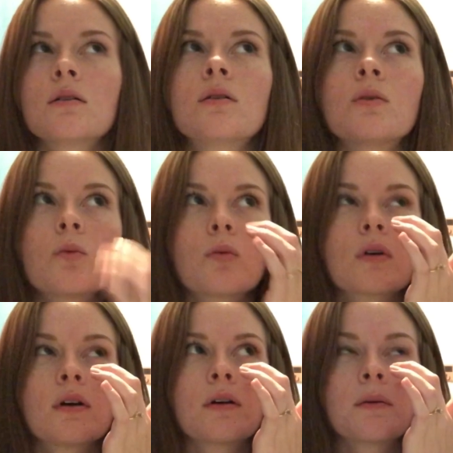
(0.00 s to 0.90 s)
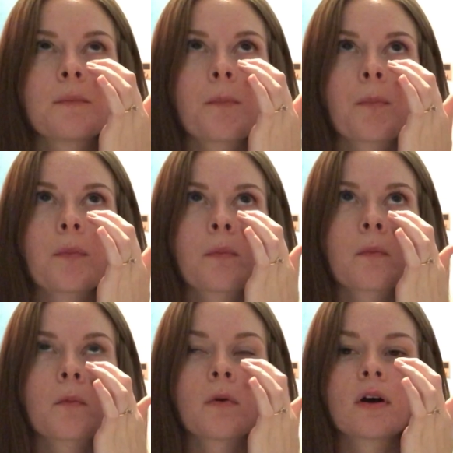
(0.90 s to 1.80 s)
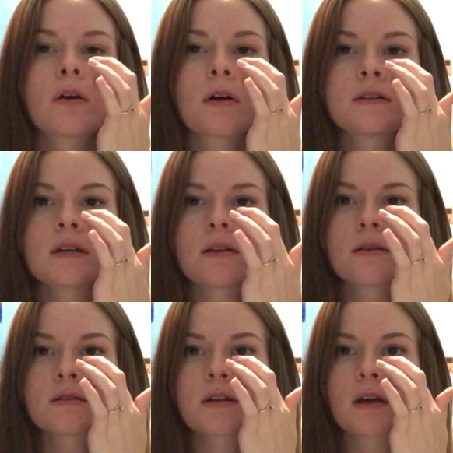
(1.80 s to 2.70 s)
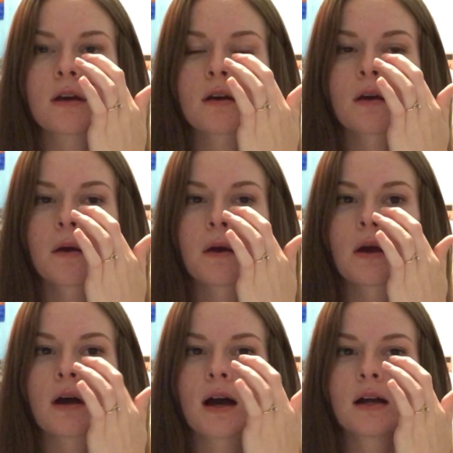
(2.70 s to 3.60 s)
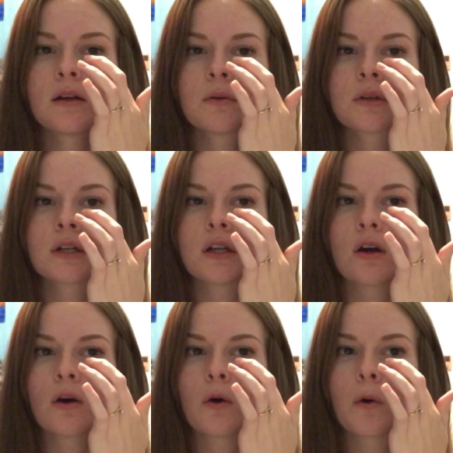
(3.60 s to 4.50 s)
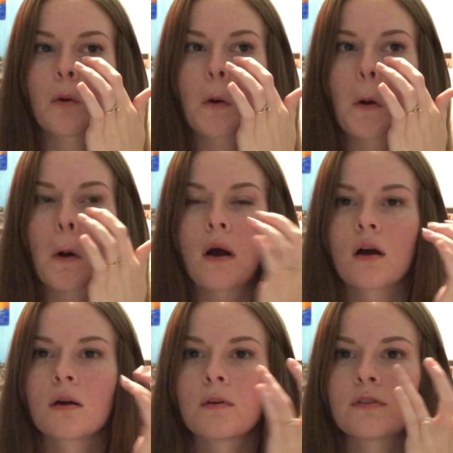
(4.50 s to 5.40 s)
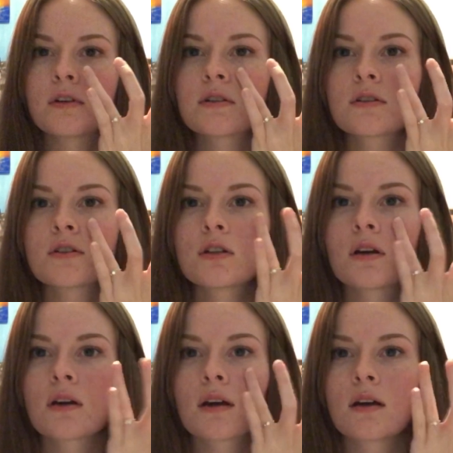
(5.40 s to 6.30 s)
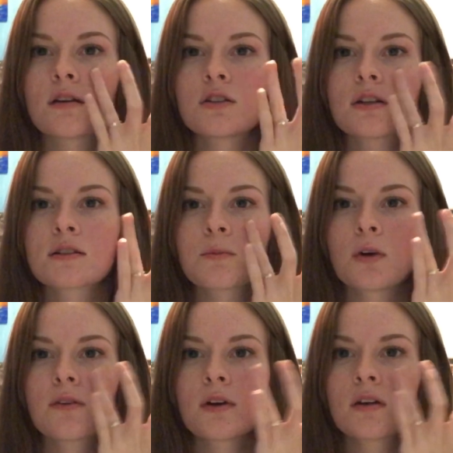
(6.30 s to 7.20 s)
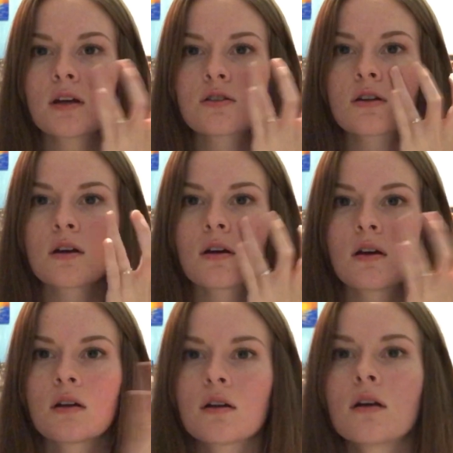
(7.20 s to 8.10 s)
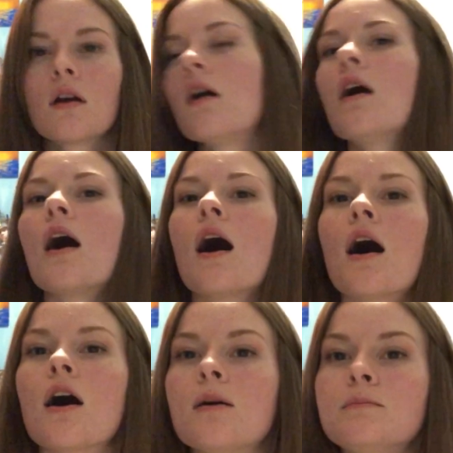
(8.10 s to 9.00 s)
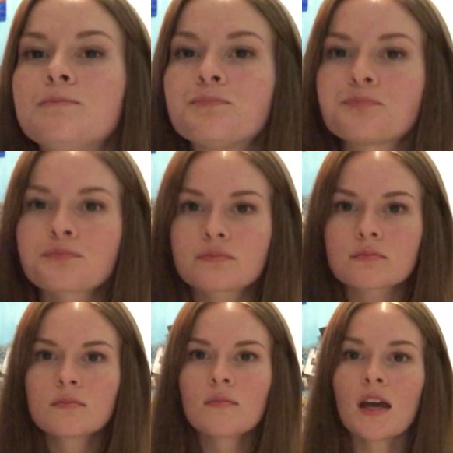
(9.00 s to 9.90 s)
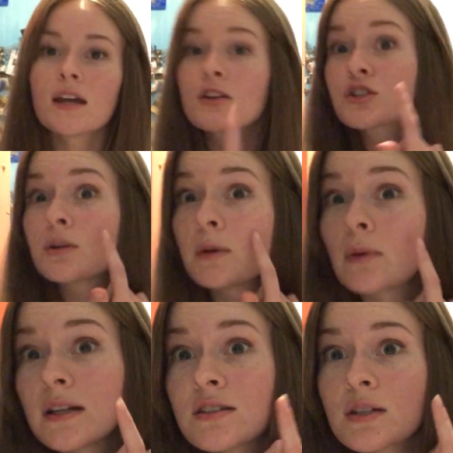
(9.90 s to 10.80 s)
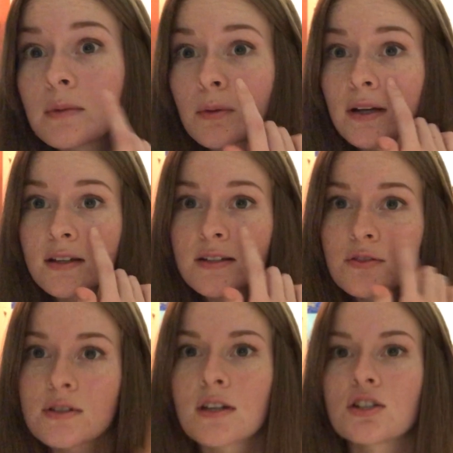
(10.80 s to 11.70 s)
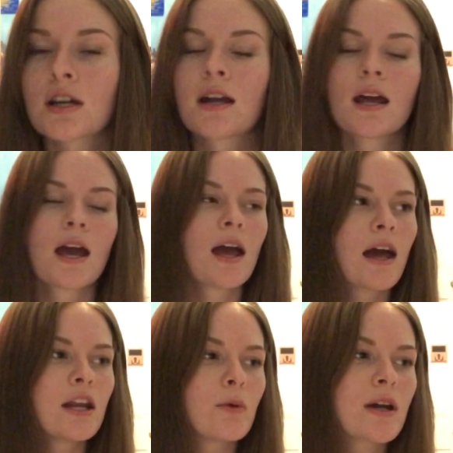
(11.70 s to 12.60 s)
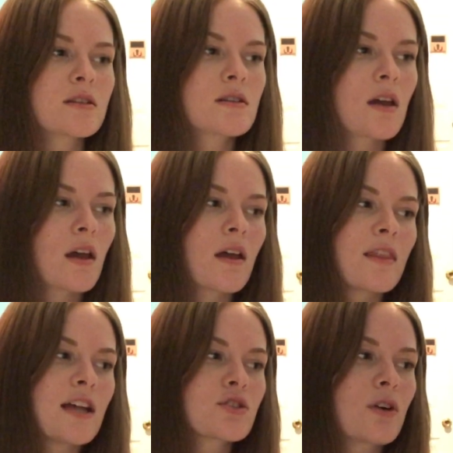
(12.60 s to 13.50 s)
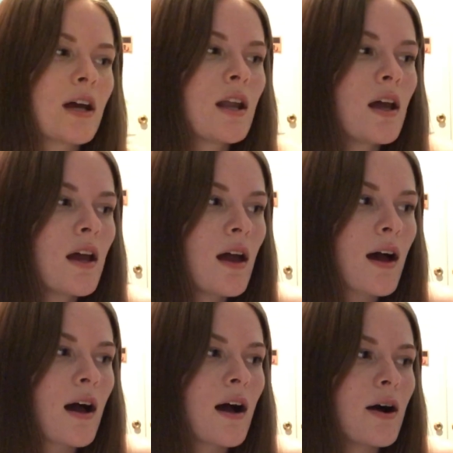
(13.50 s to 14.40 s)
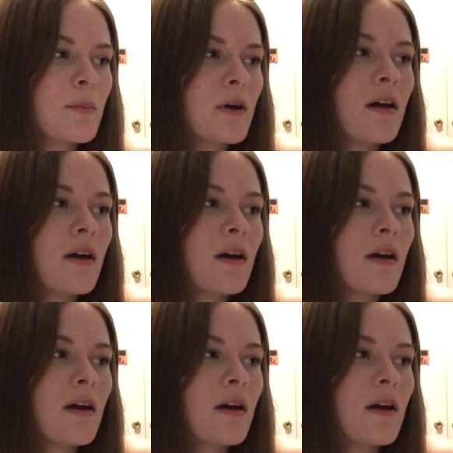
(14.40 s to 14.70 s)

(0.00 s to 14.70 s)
how do I say this? Like, I didn't really know, face is itchy, can't itch it because I'm wearing foundation. Yeah, it's gonna be red. It's gonna be red because I was itching it. Anyways, that's great. But